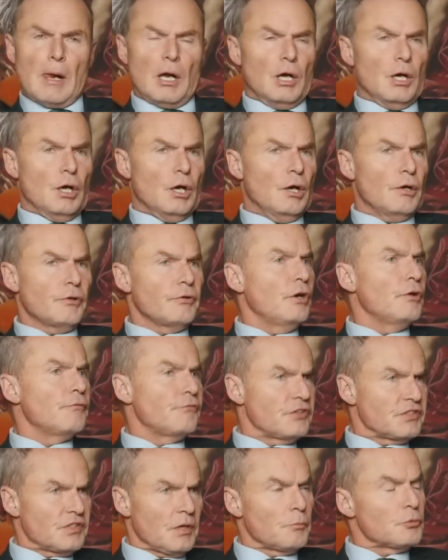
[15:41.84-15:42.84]
Uh, you know,
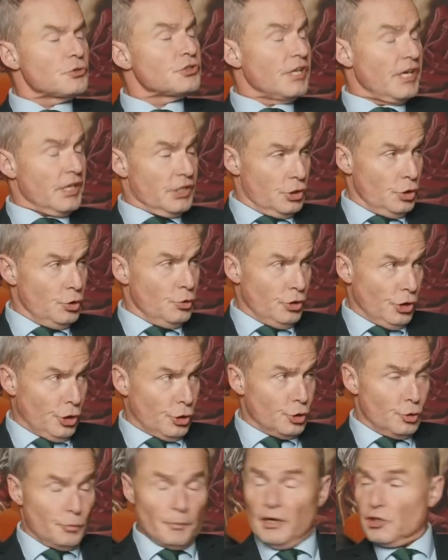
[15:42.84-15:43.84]
for example, take, you know,
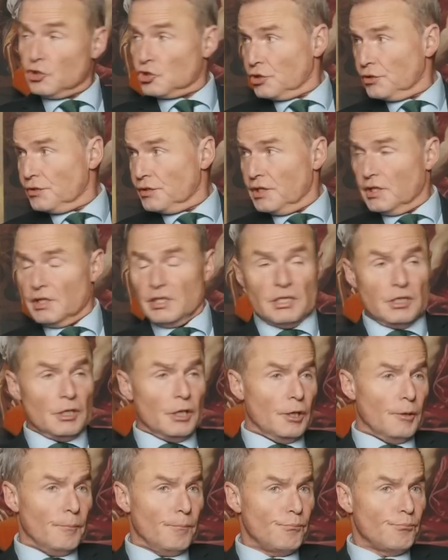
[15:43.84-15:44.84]
you mentioned the
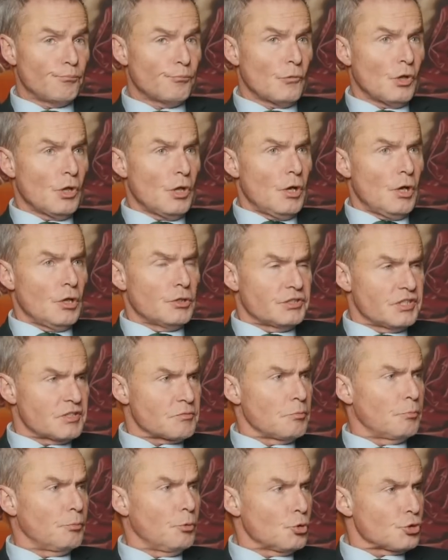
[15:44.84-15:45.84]
um,
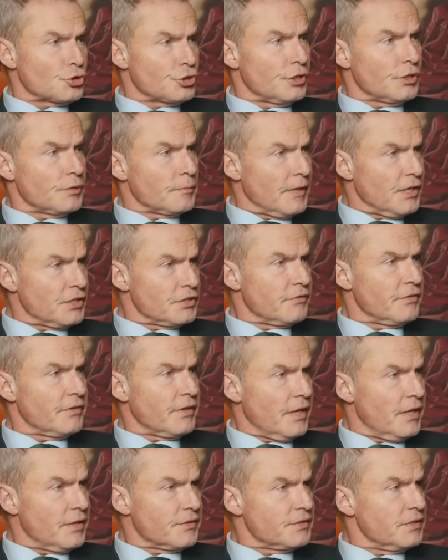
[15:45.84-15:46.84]
disproportionate amount of
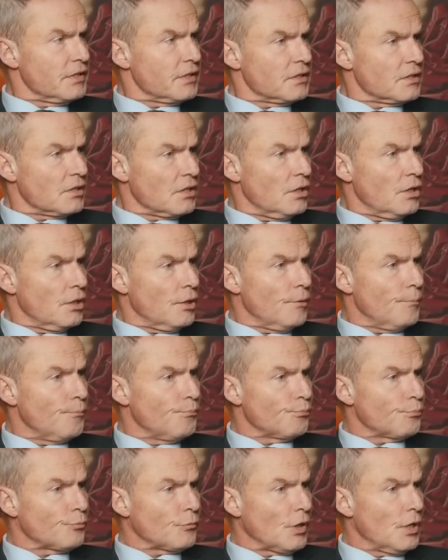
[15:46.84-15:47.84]
ethnic
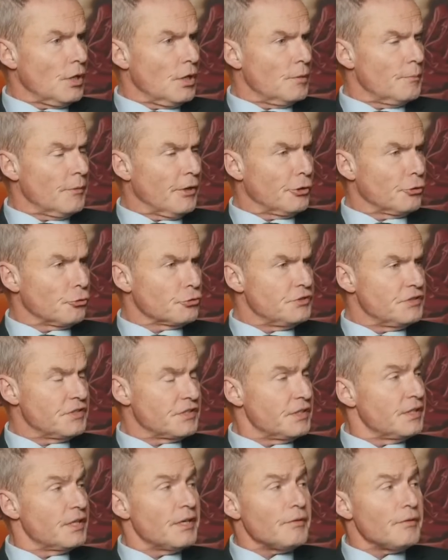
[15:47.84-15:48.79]
um, uh, minorities in